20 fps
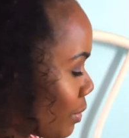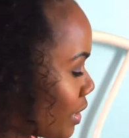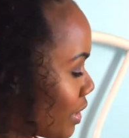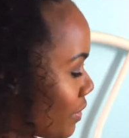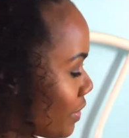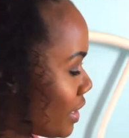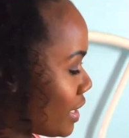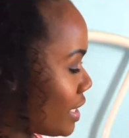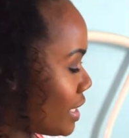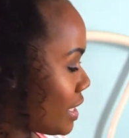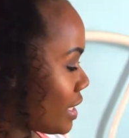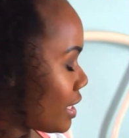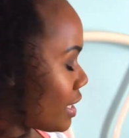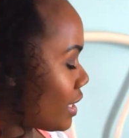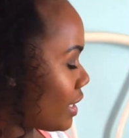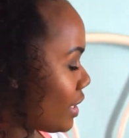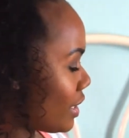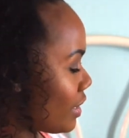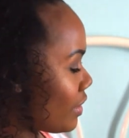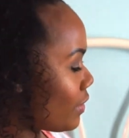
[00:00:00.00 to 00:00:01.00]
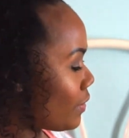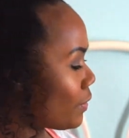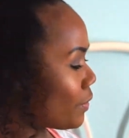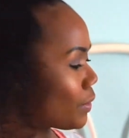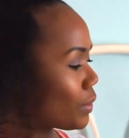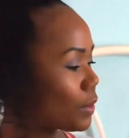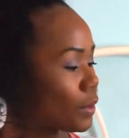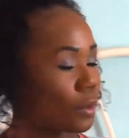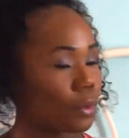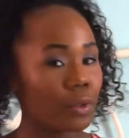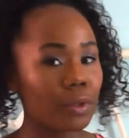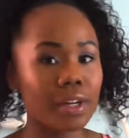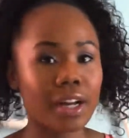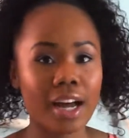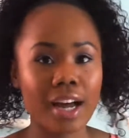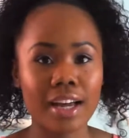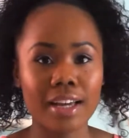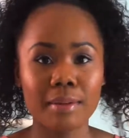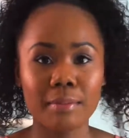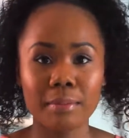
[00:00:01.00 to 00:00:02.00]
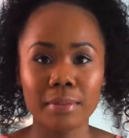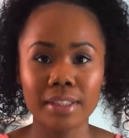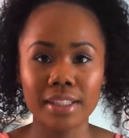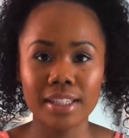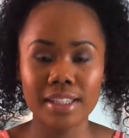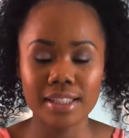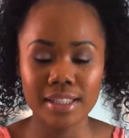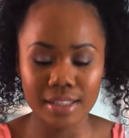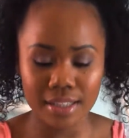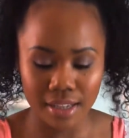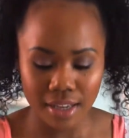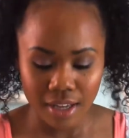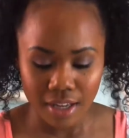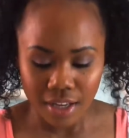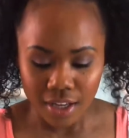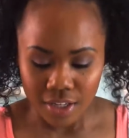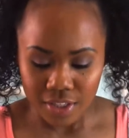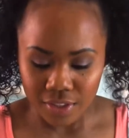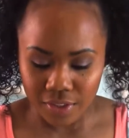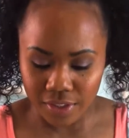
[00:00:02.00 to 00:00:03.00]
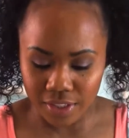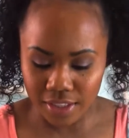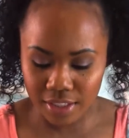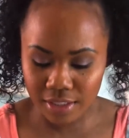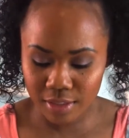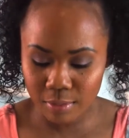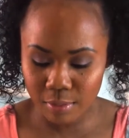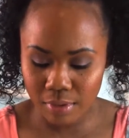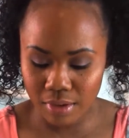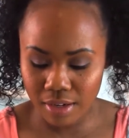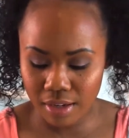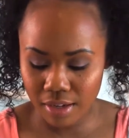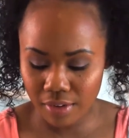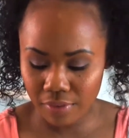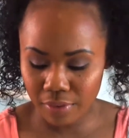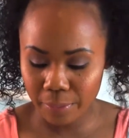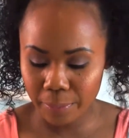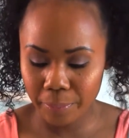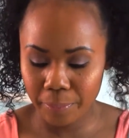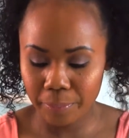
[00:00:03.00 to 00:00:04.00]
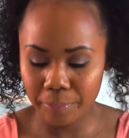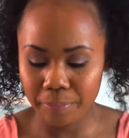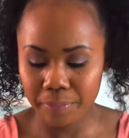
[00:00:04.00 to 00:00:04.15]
one of these floral cotton blends. So this is one of them.